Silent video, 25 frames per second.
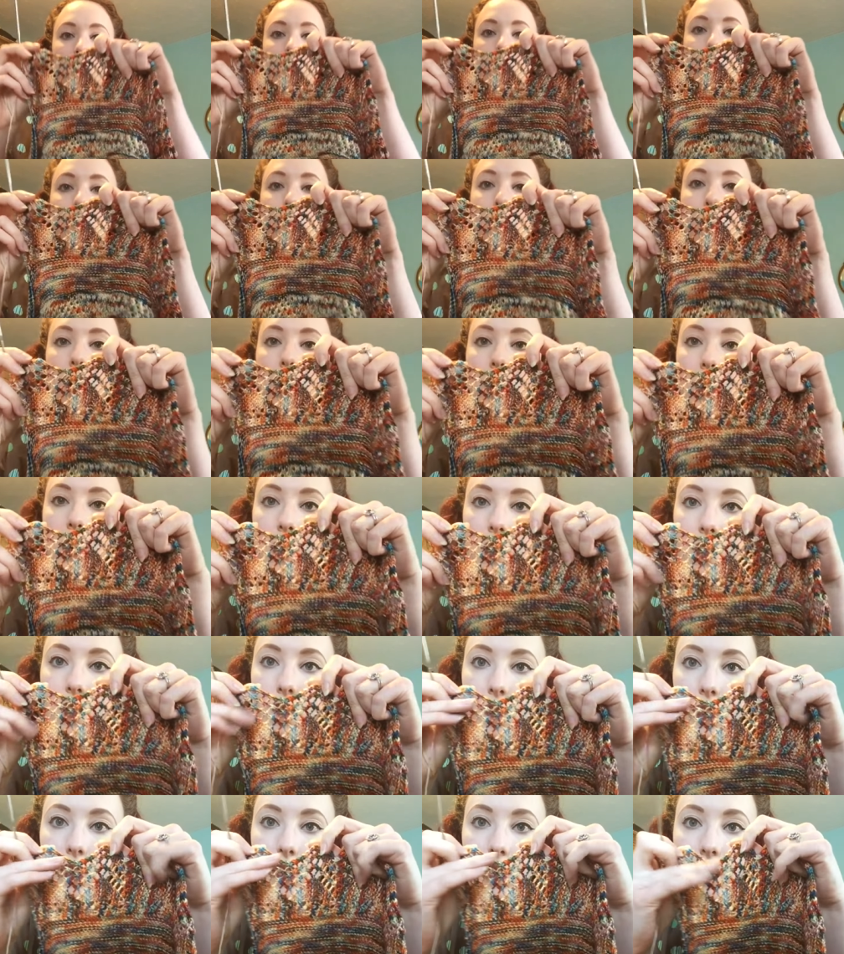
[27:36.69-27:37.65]
one
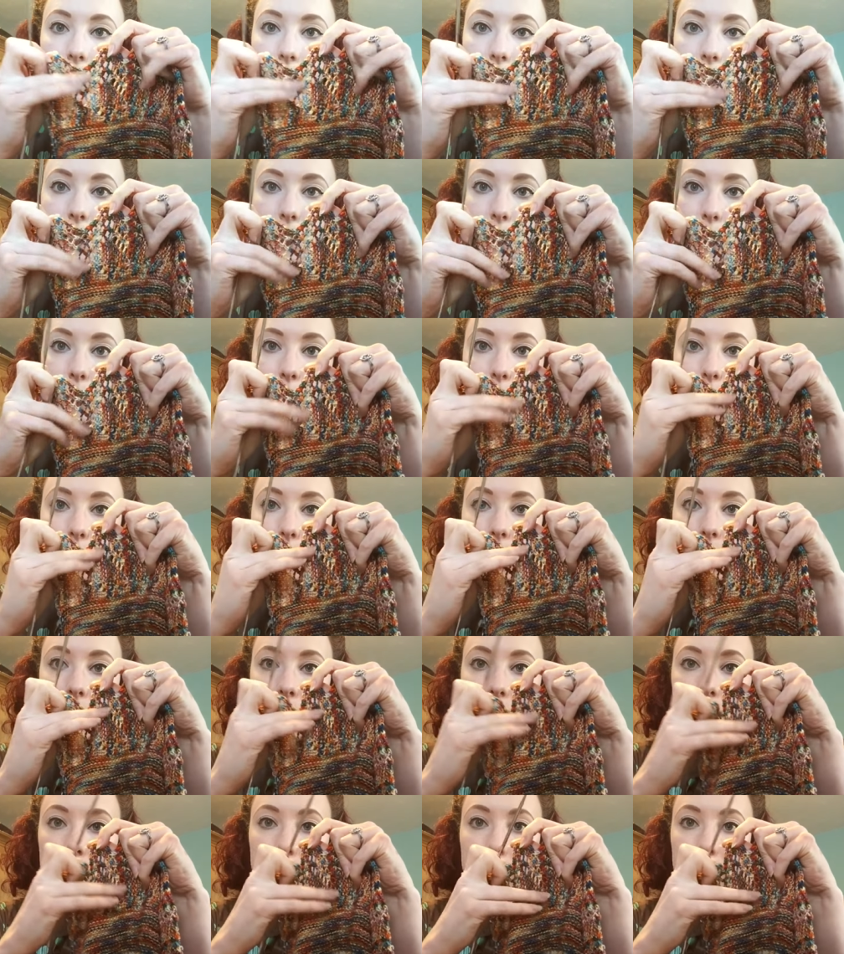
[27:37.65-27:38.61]
of these little
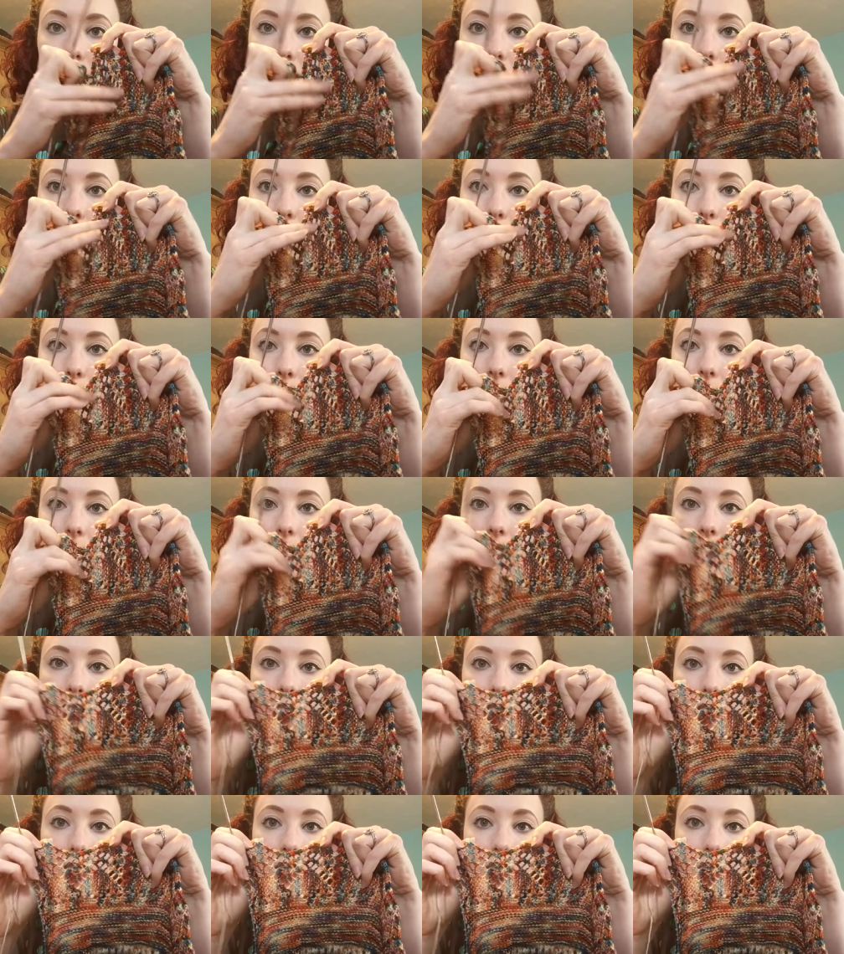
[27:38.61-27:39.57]
triangular
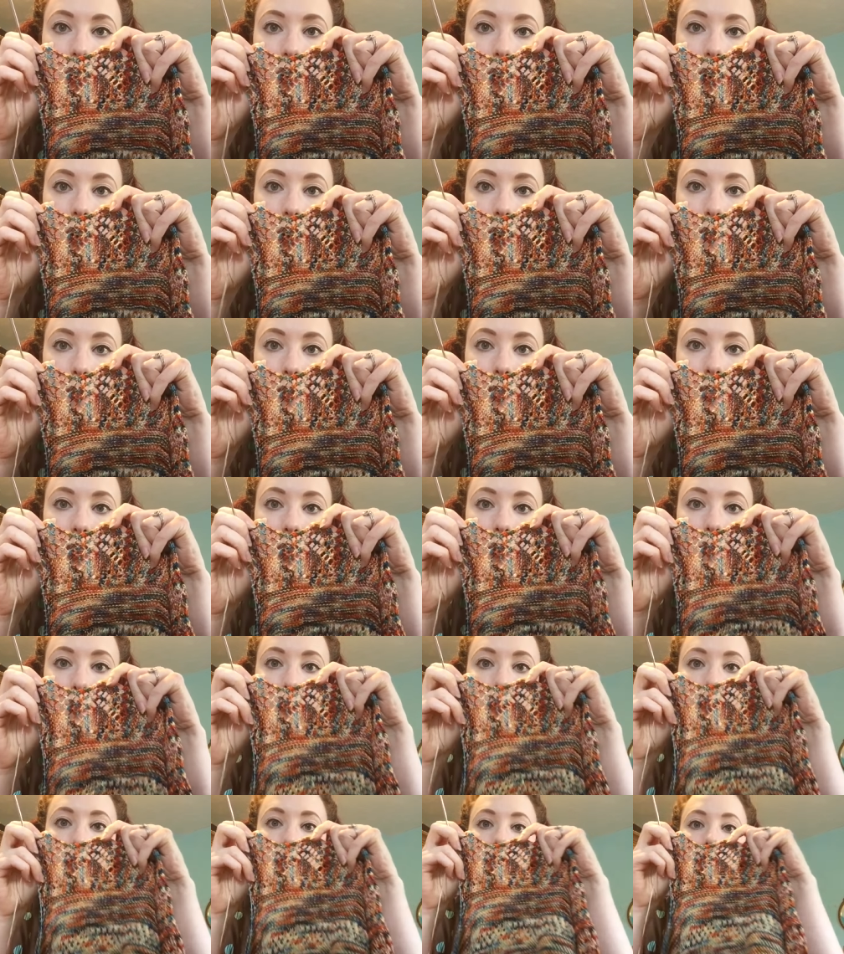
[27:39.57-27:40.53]
repeats at a time and then
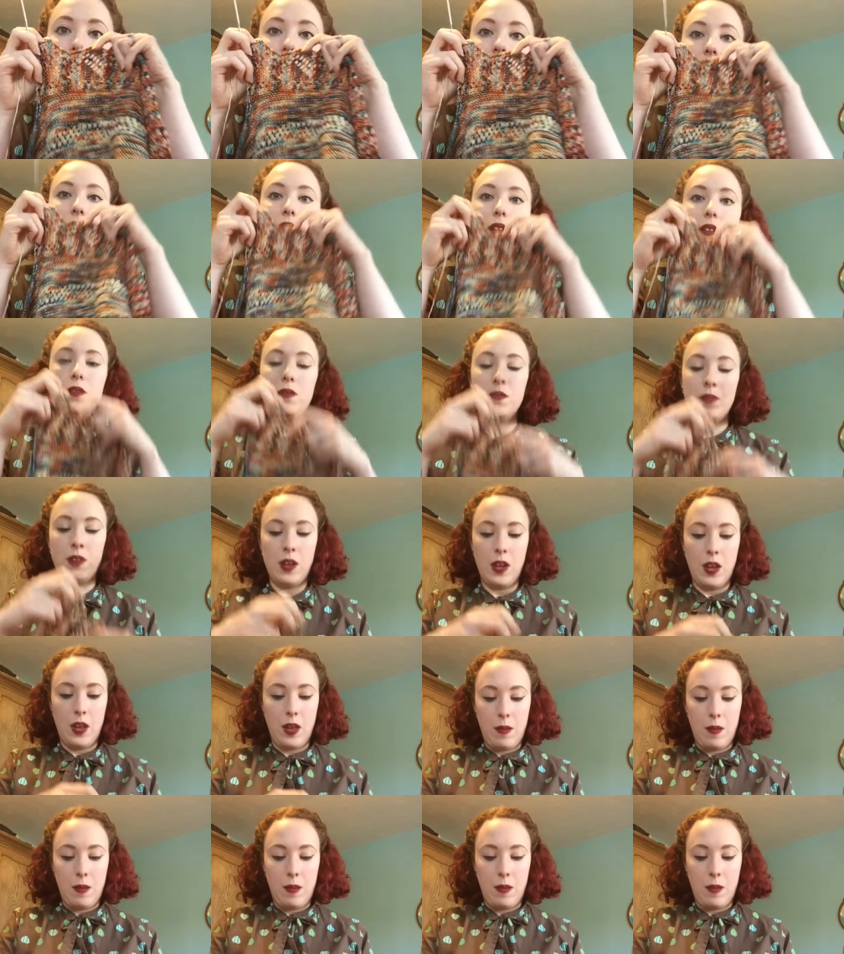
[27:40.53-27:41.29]
put it down.